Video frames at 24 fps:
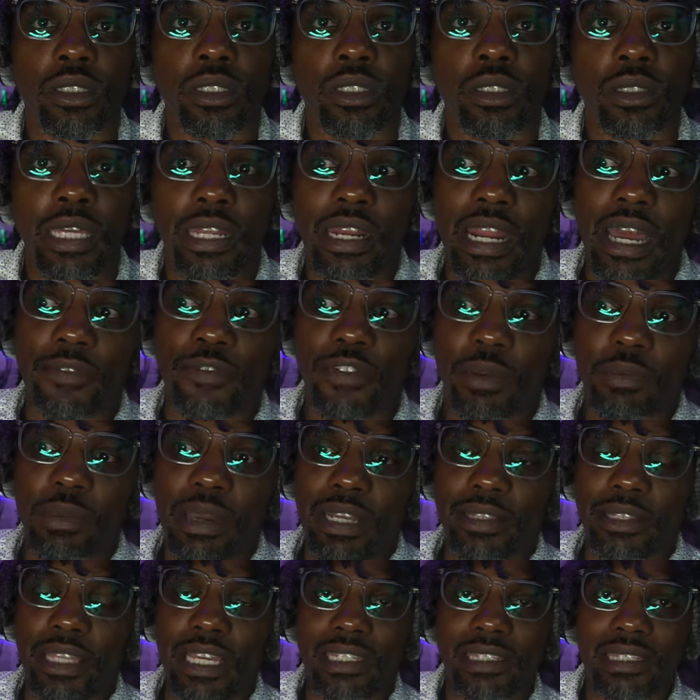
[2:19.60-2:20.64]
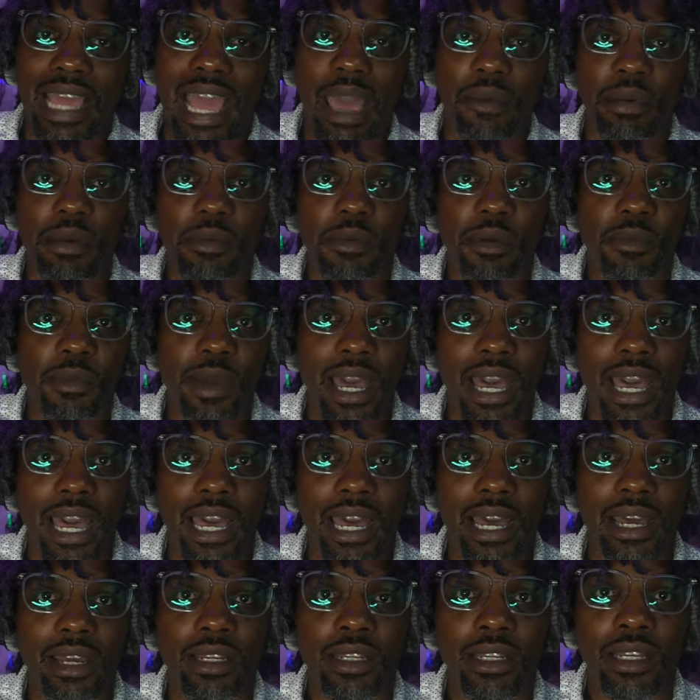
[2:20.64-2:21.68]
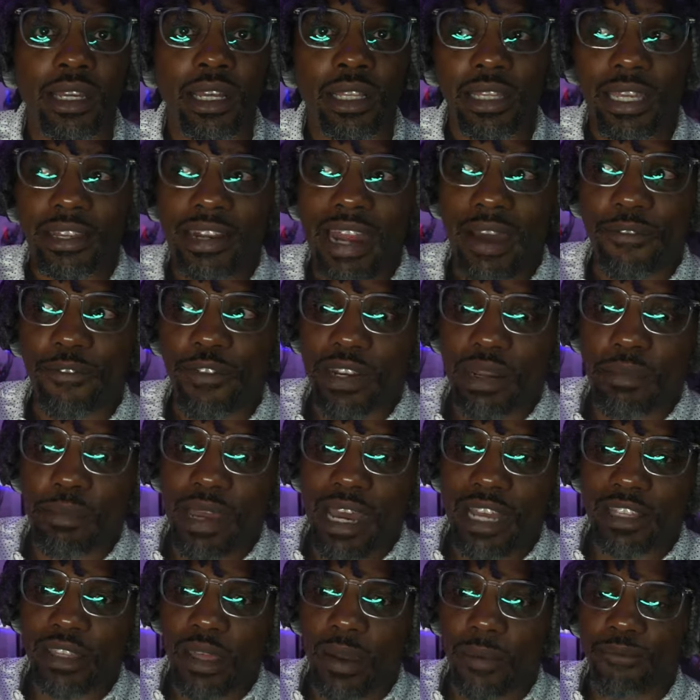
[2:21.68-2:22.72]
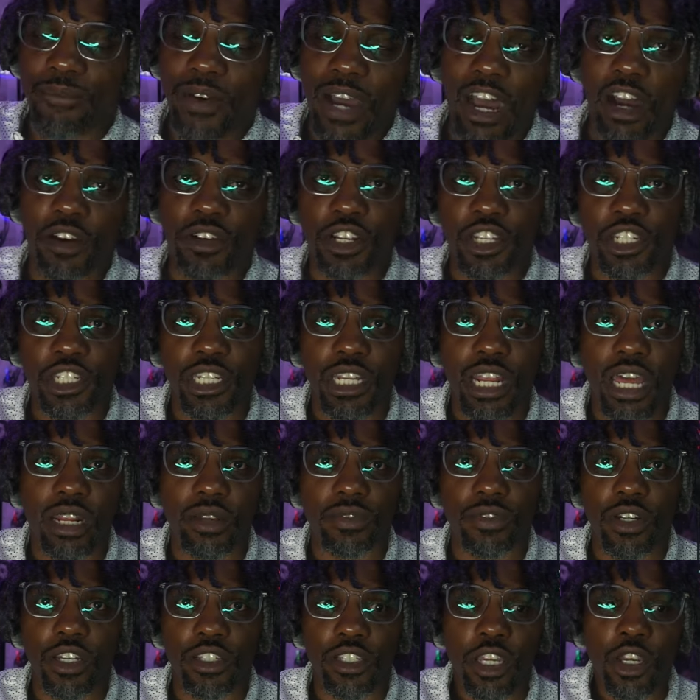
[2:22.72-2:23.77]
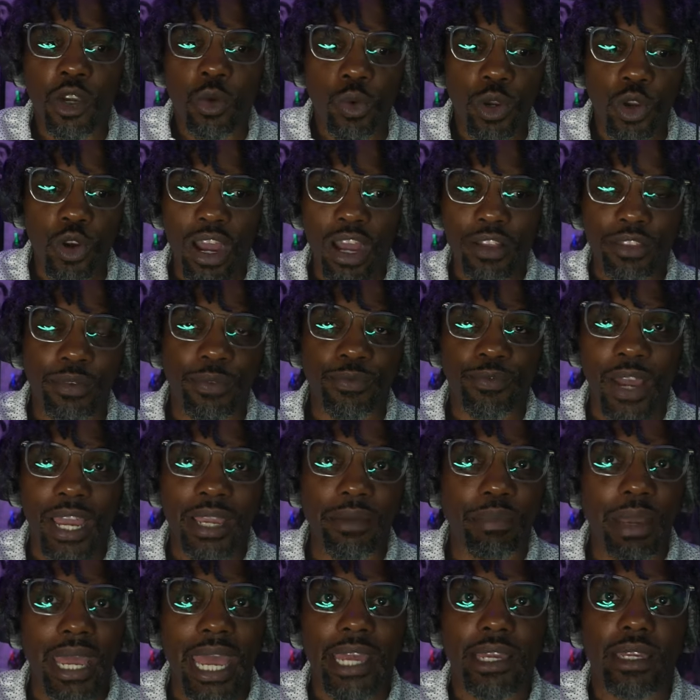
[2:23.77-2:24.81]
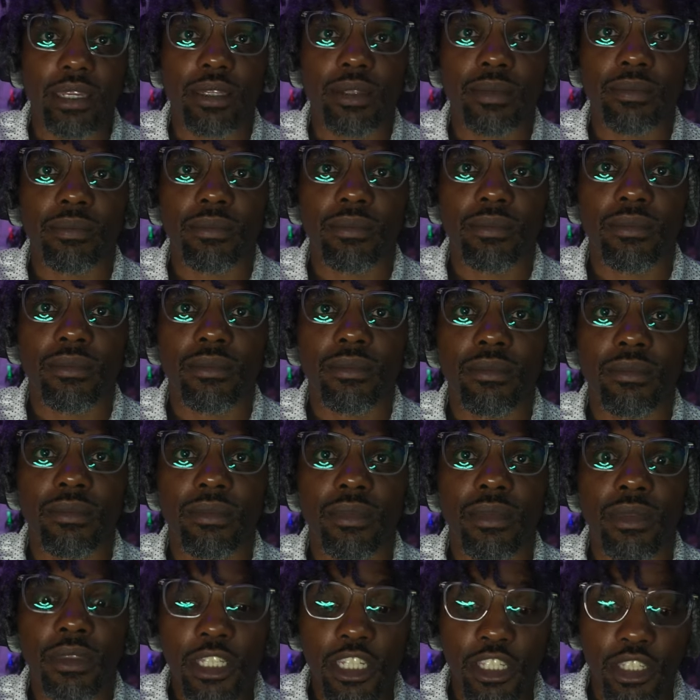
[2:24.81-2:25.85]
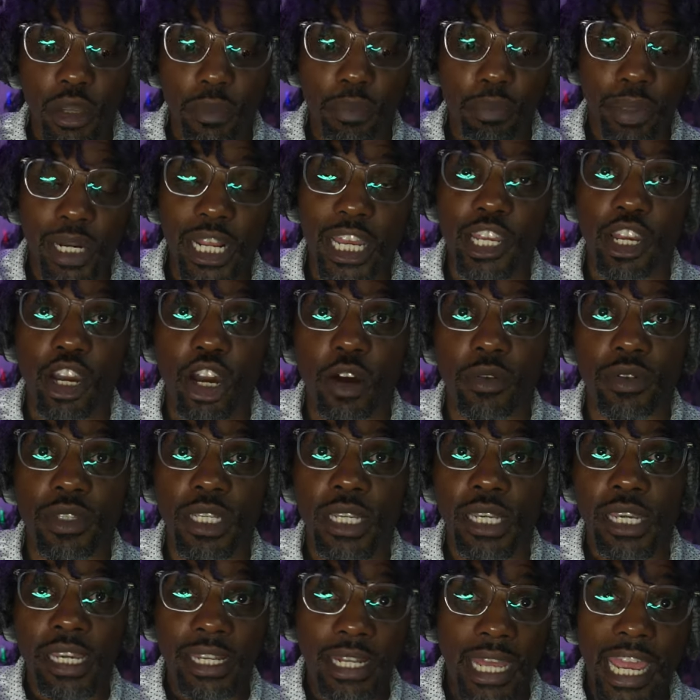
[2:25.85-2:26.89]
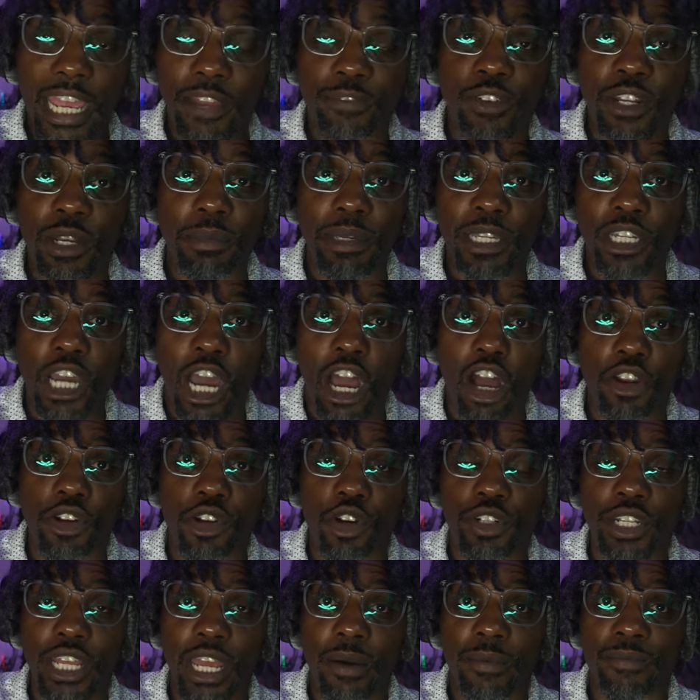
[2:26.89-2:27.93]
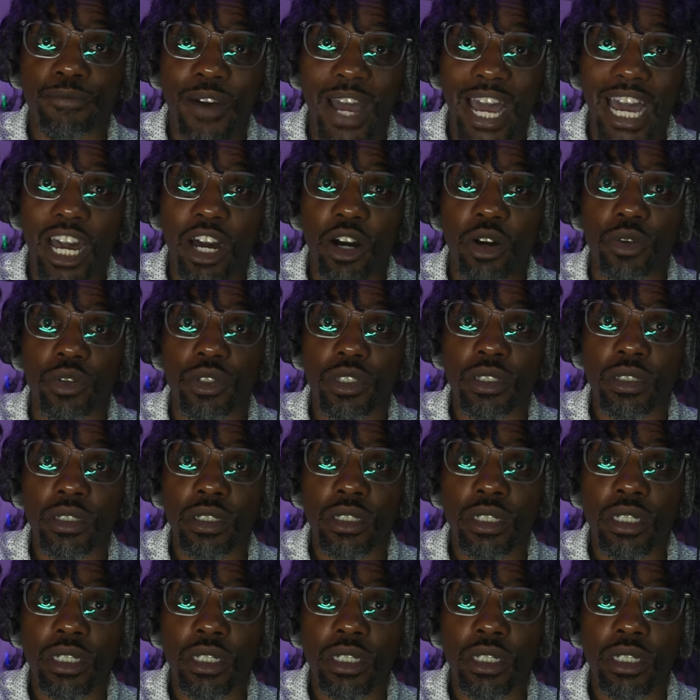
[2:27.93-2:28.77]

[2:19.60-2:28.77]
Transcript: They're not going to be out there stabbing me in my eye. They're not going to be out there fouling the shit out of us. We're going to have to fight back. This is the playoffs, and they ain't going to be calling no damn fouls.